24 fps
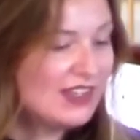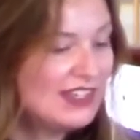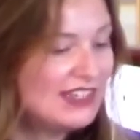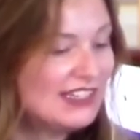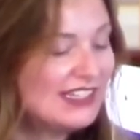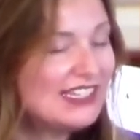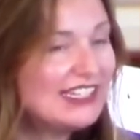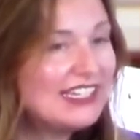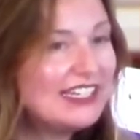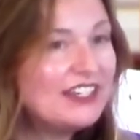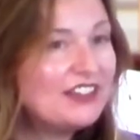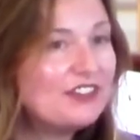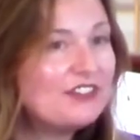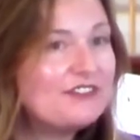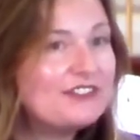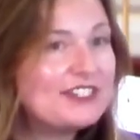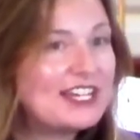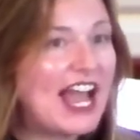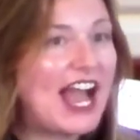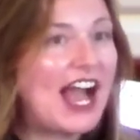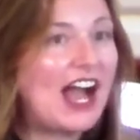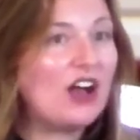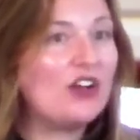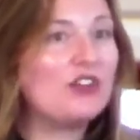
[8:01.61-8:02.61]
lived
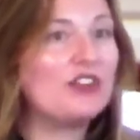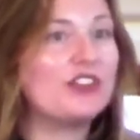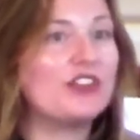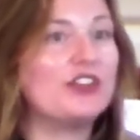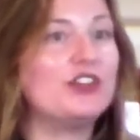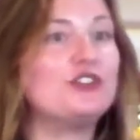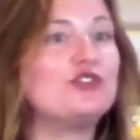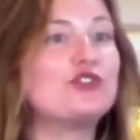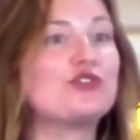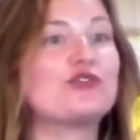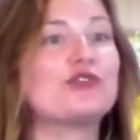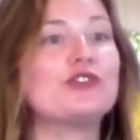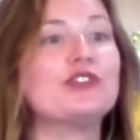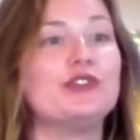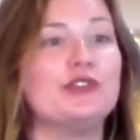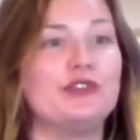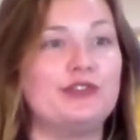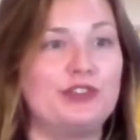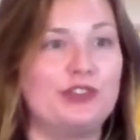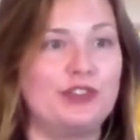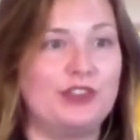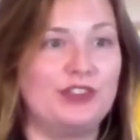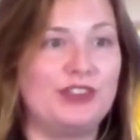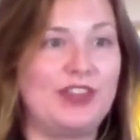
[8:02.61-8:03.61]
out the
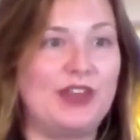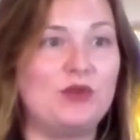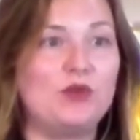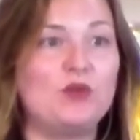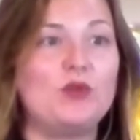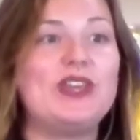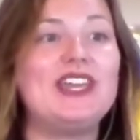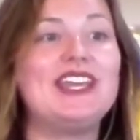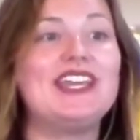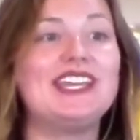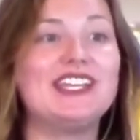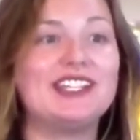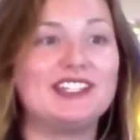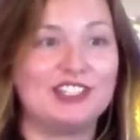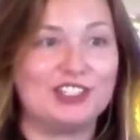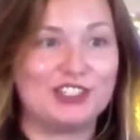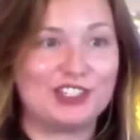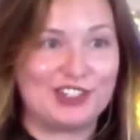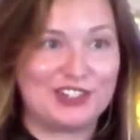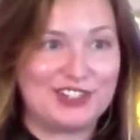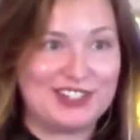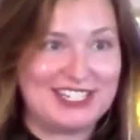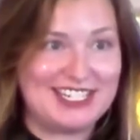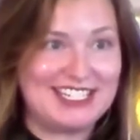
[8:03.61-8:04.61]
truth that we can
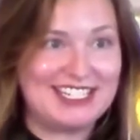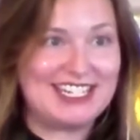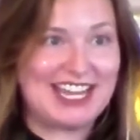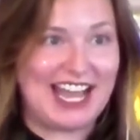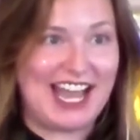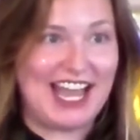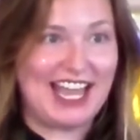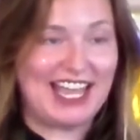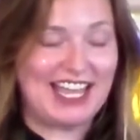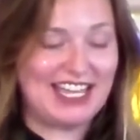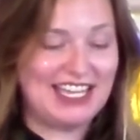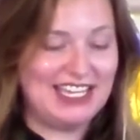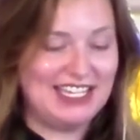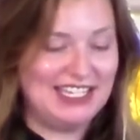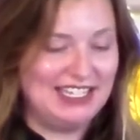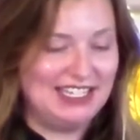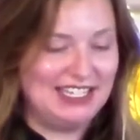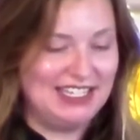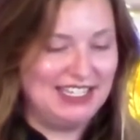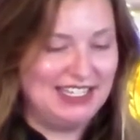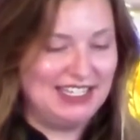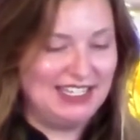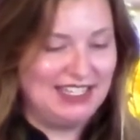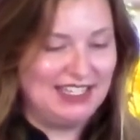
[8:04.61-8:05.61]
learn today
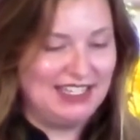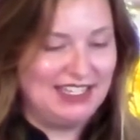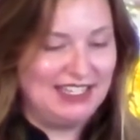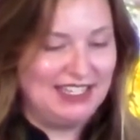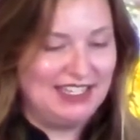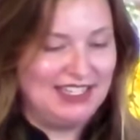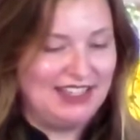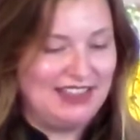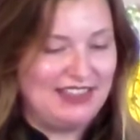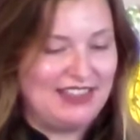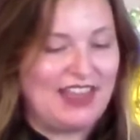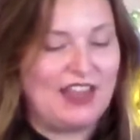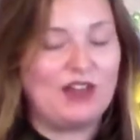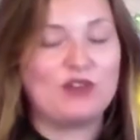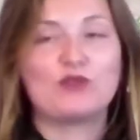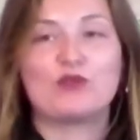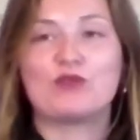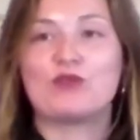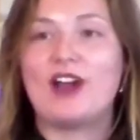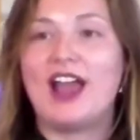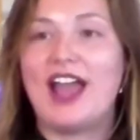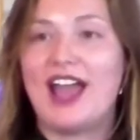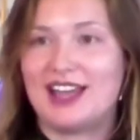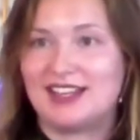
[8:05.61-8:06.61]
that
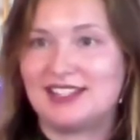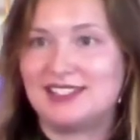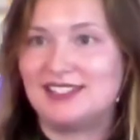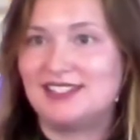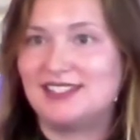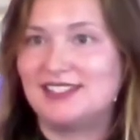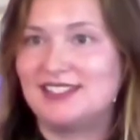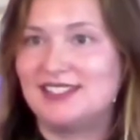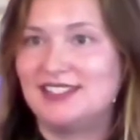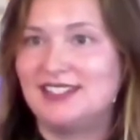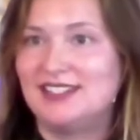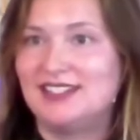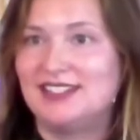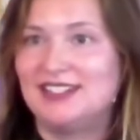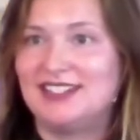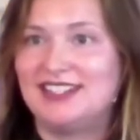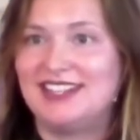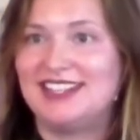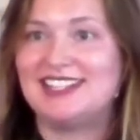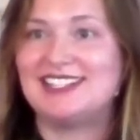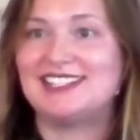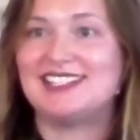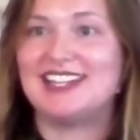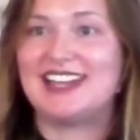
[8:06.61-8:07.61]
rest
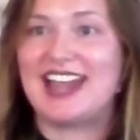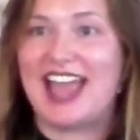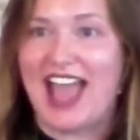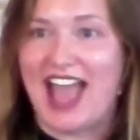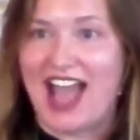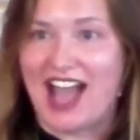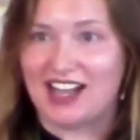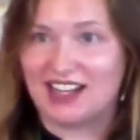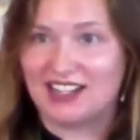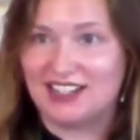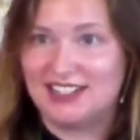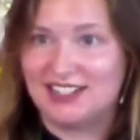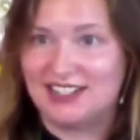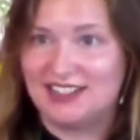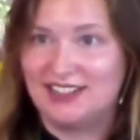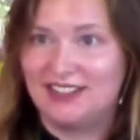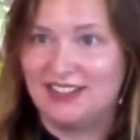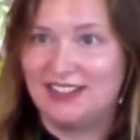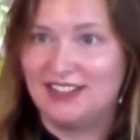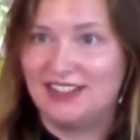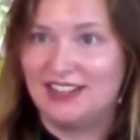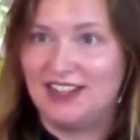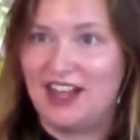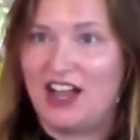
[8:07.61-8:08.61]
is an act
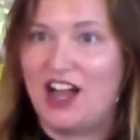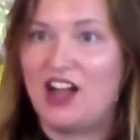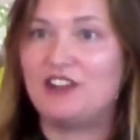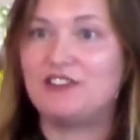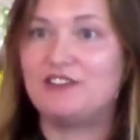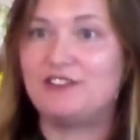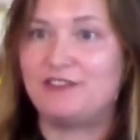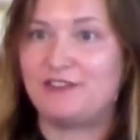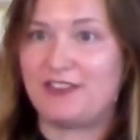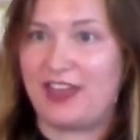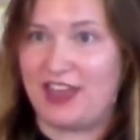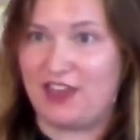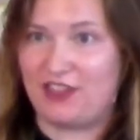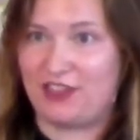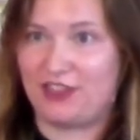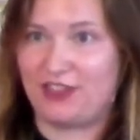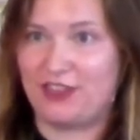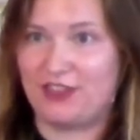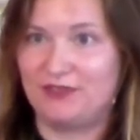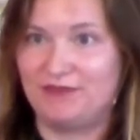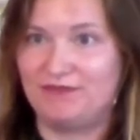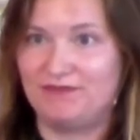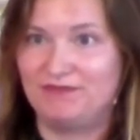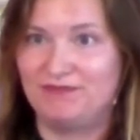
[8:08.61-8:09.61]
of
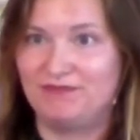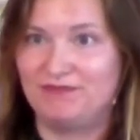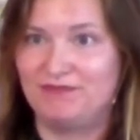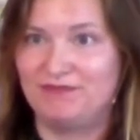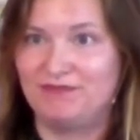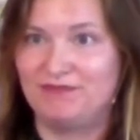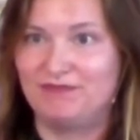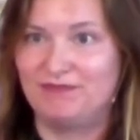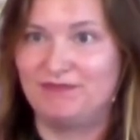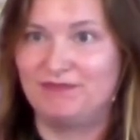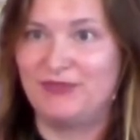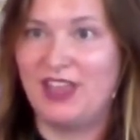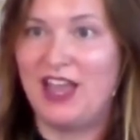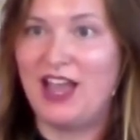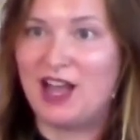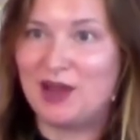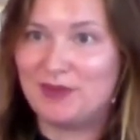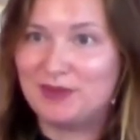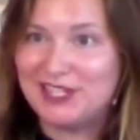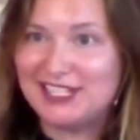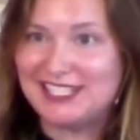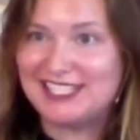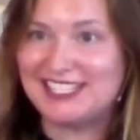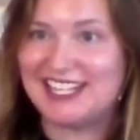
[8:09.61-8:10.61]
faith.
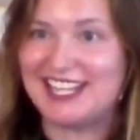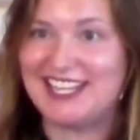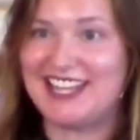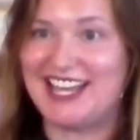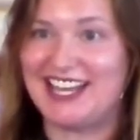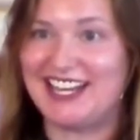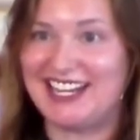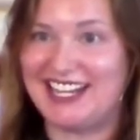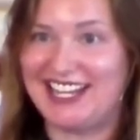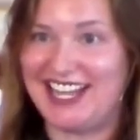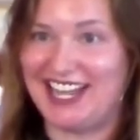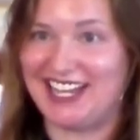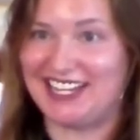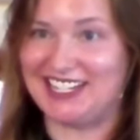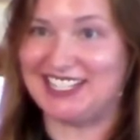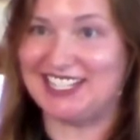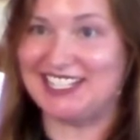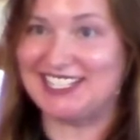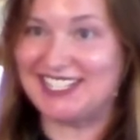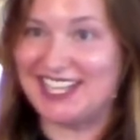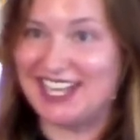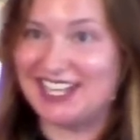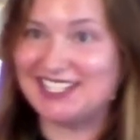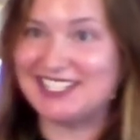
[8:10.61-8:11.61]
I'm going to say that again
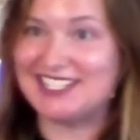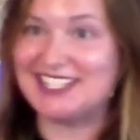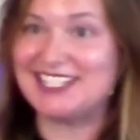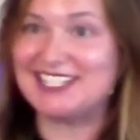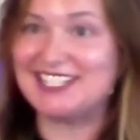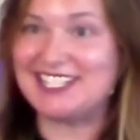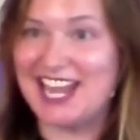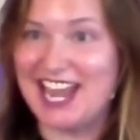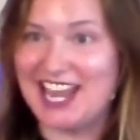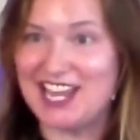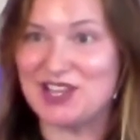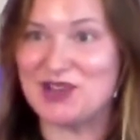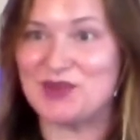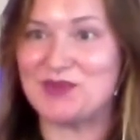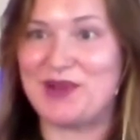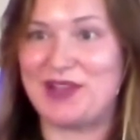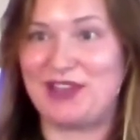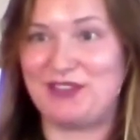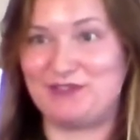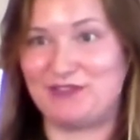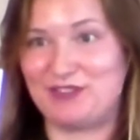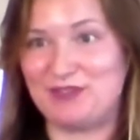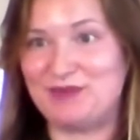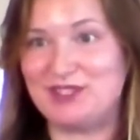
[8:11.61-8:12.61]
because that's the
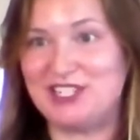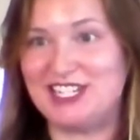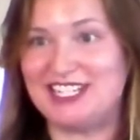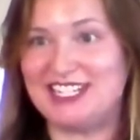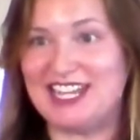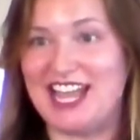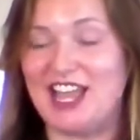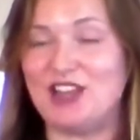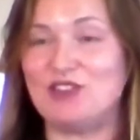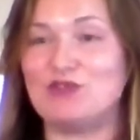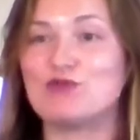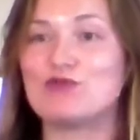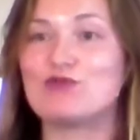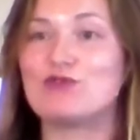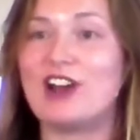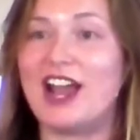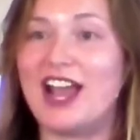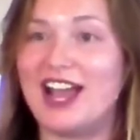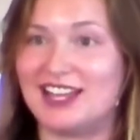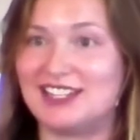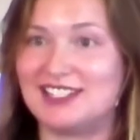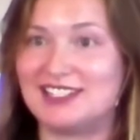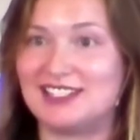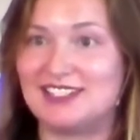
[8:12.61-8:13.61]
takeaway from today.
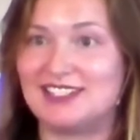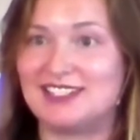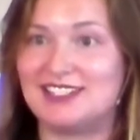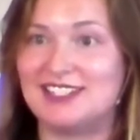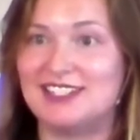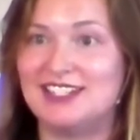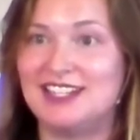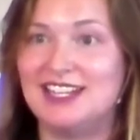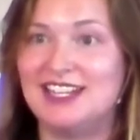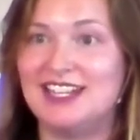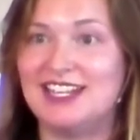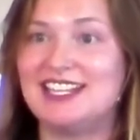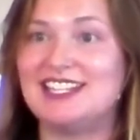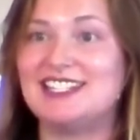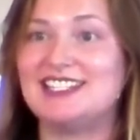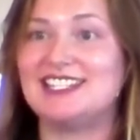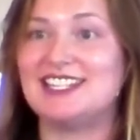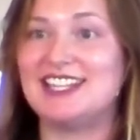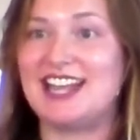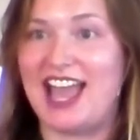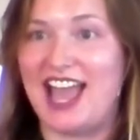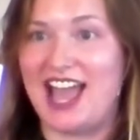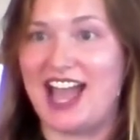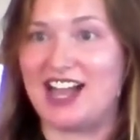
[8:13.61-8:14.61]
Rest is
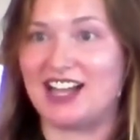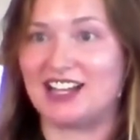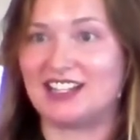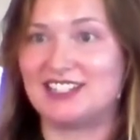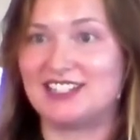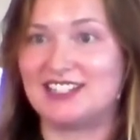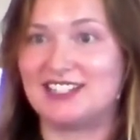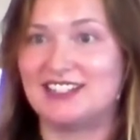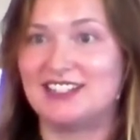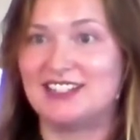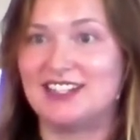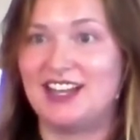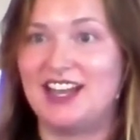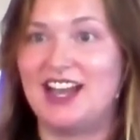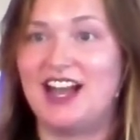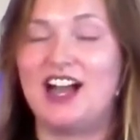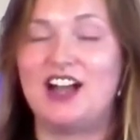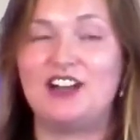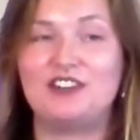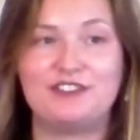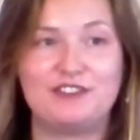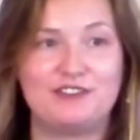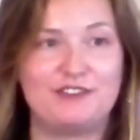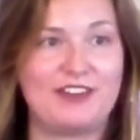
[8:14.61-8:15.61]
an act
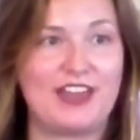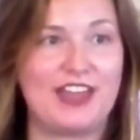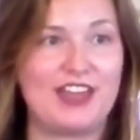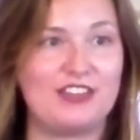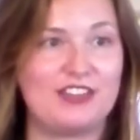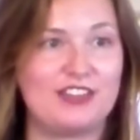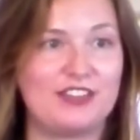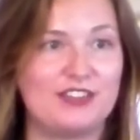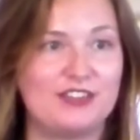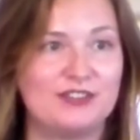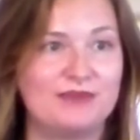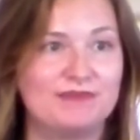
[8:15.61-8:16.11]
of faith.